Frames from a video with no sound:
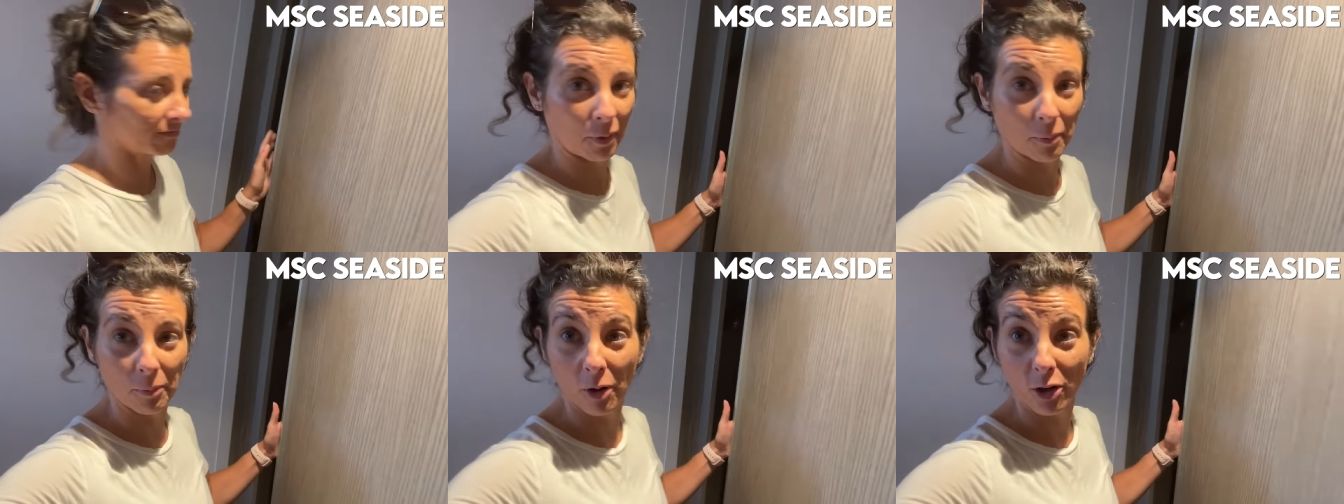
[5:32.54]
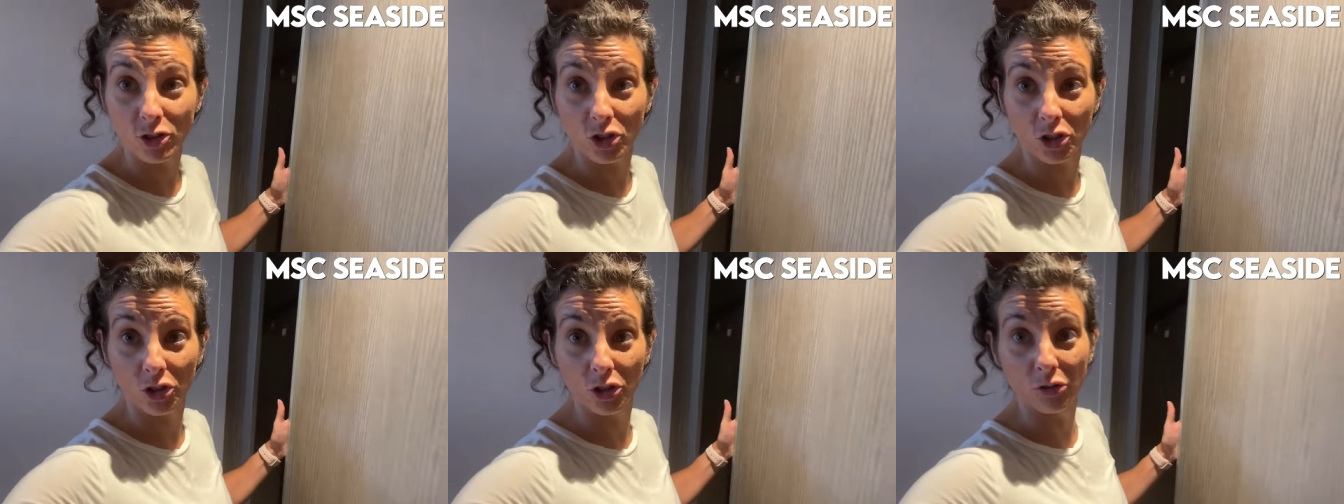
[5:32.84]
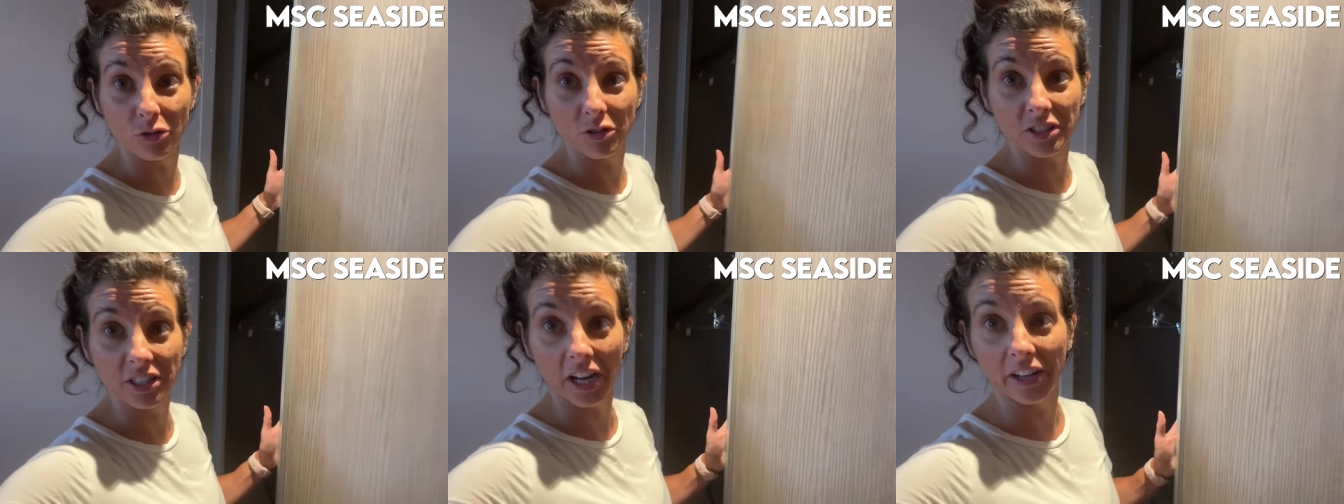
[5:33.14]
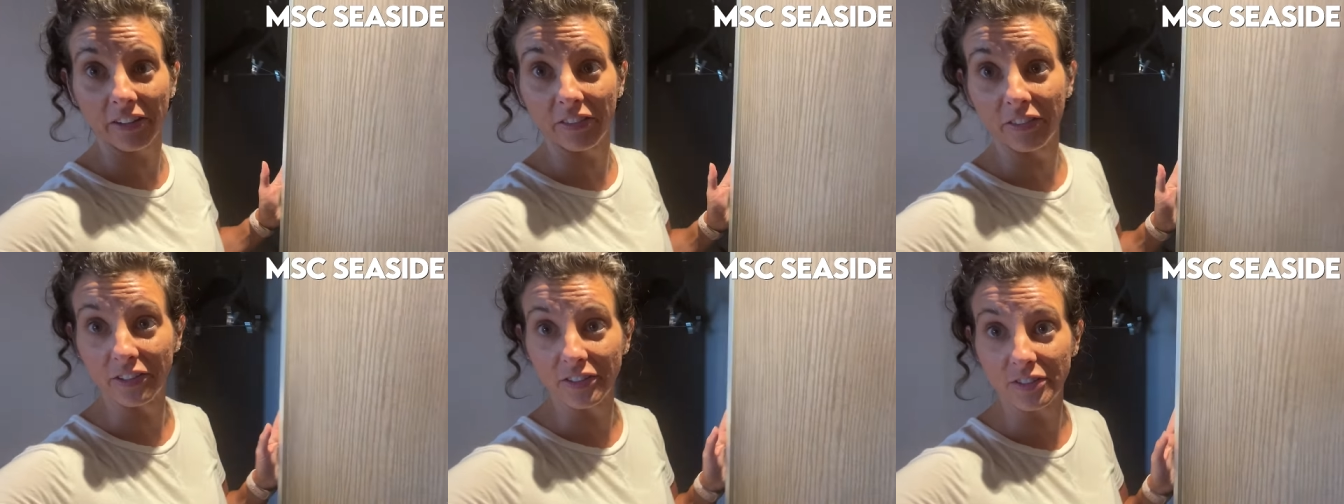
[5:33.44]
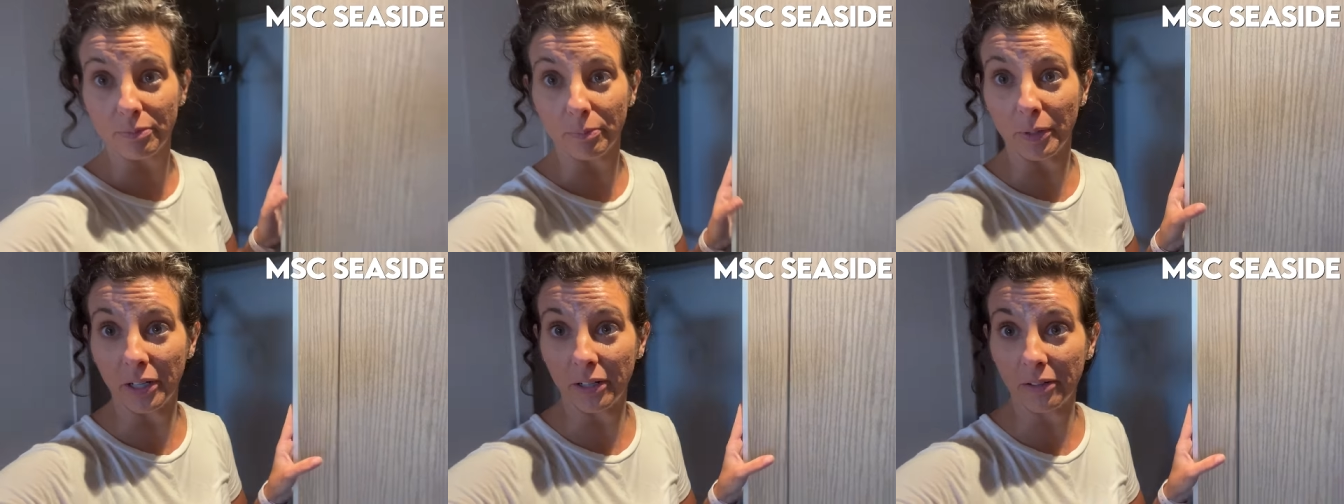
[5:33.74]
I'm not sure who designed this,
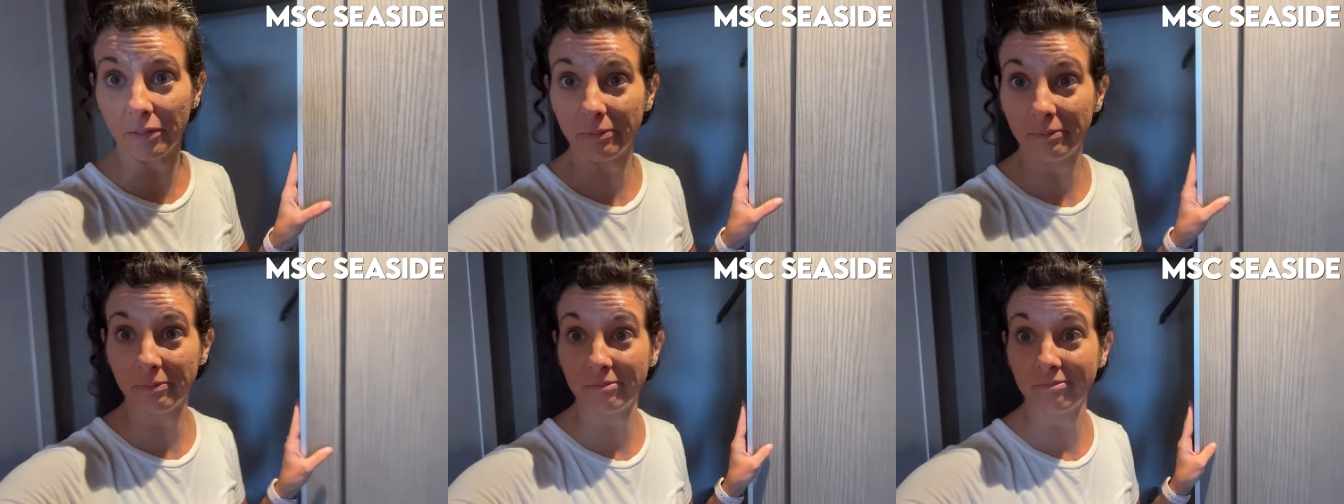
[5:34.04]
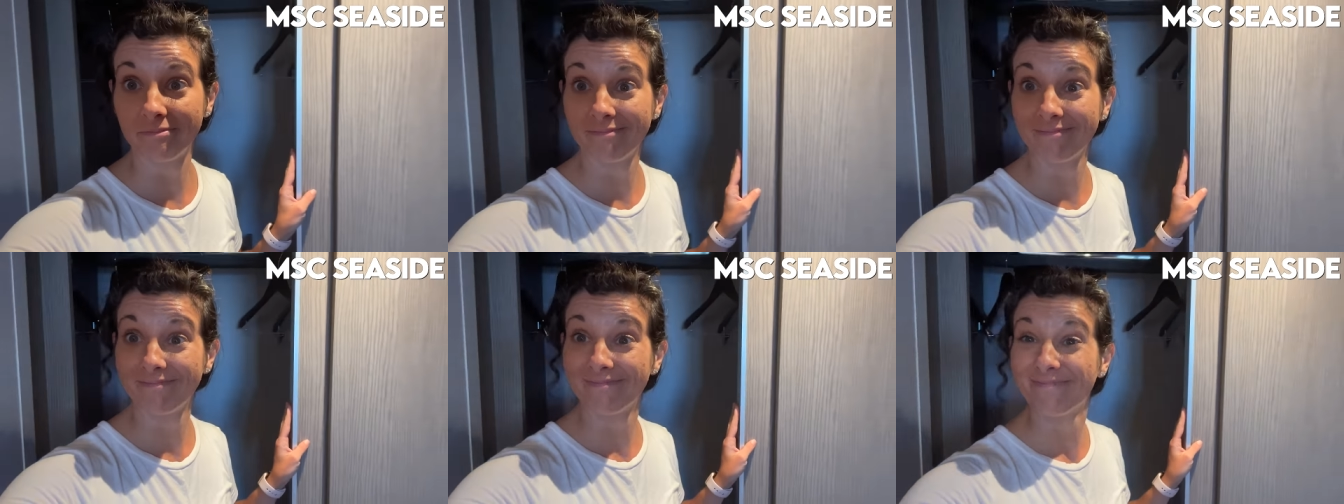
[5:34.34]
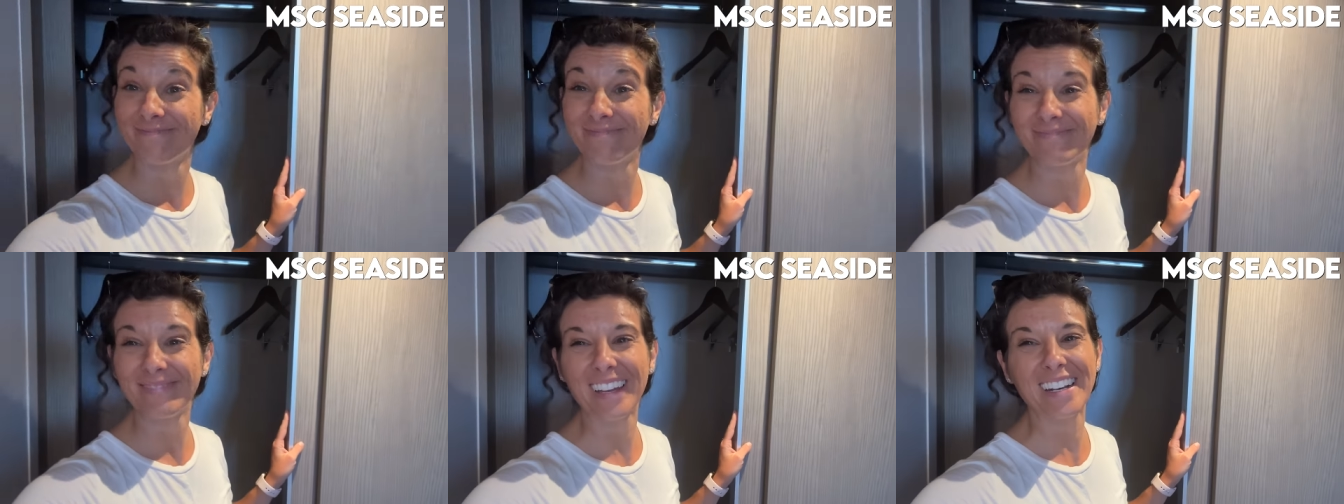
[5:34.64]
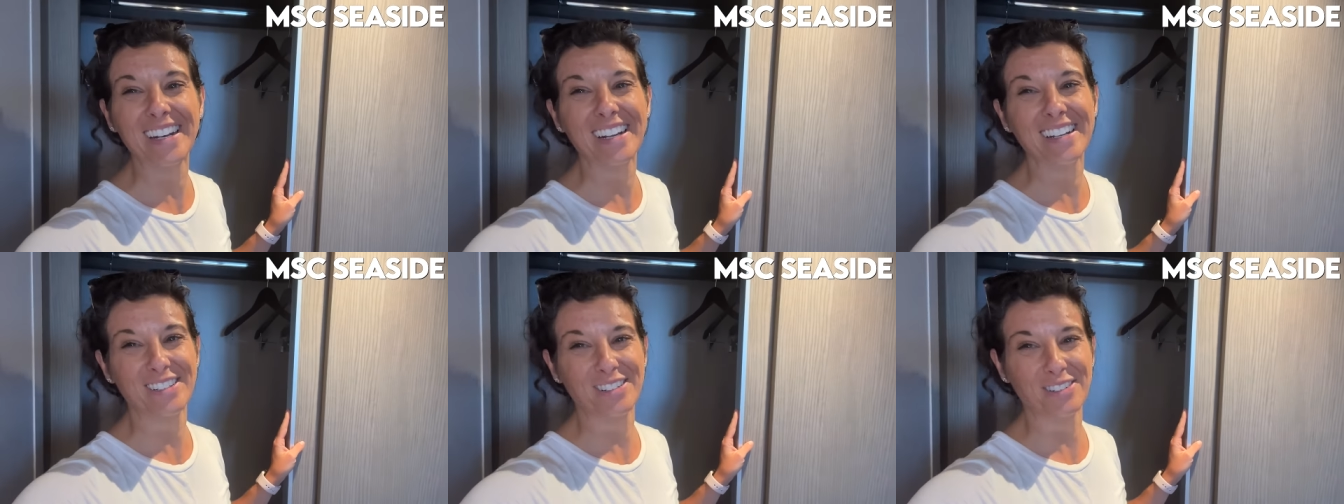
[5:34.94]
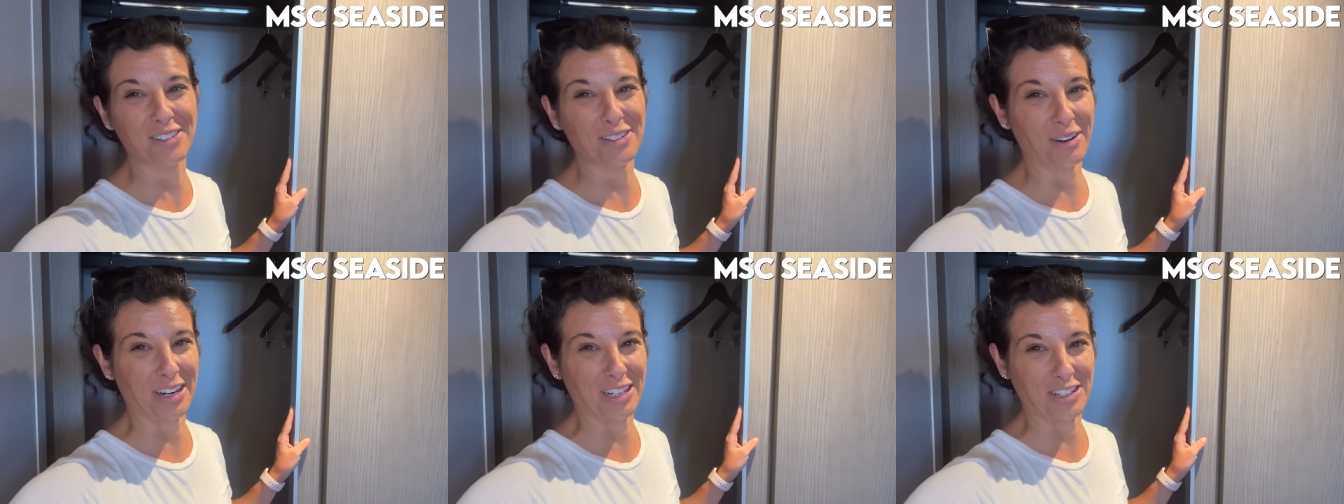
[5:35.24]
but they didn't do
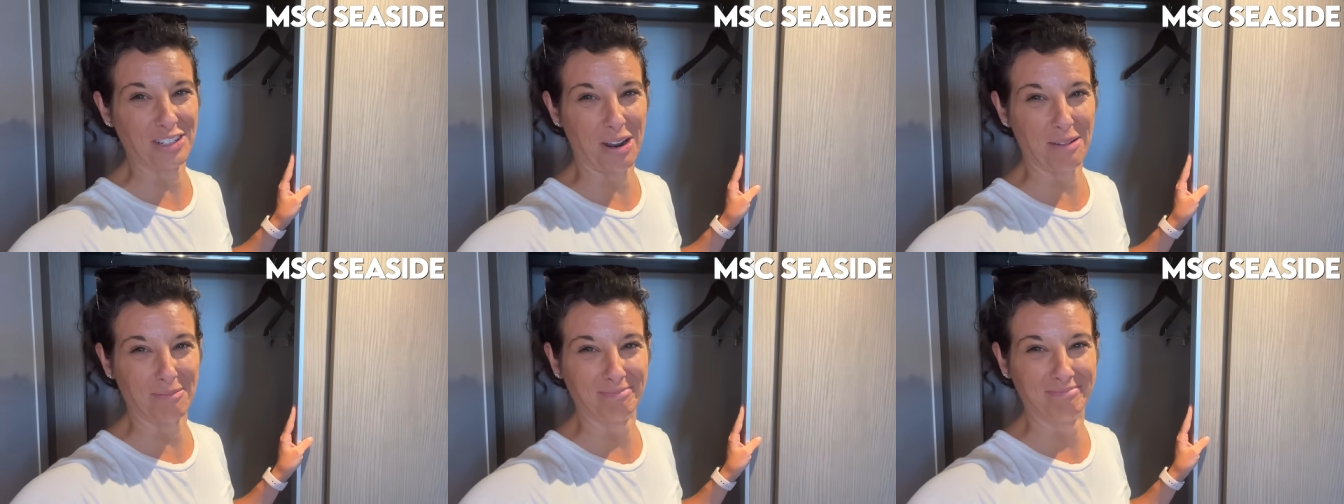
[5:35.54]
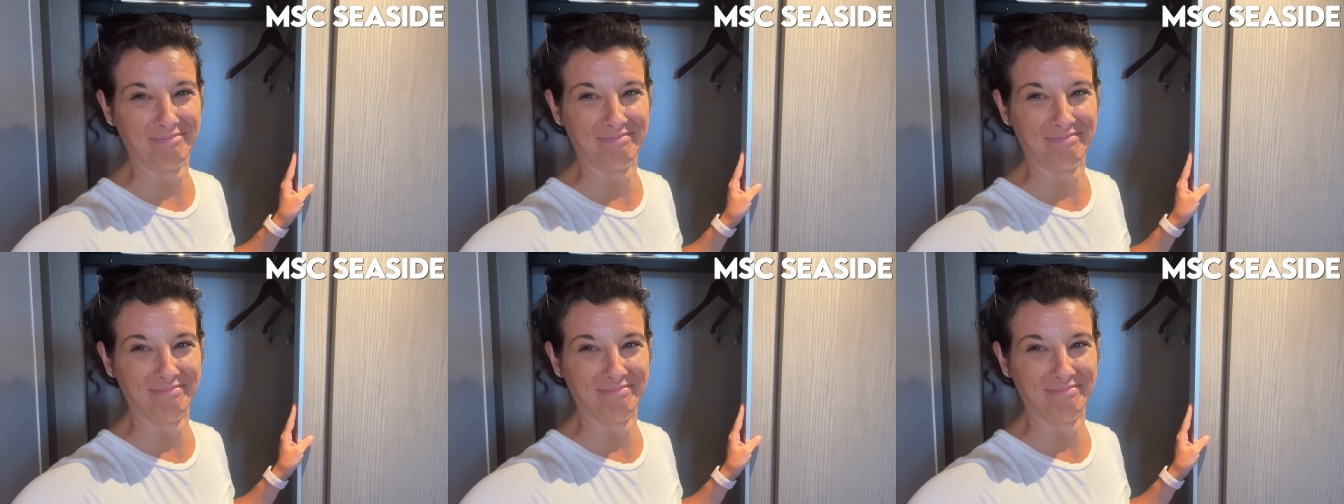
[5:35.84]
a great job.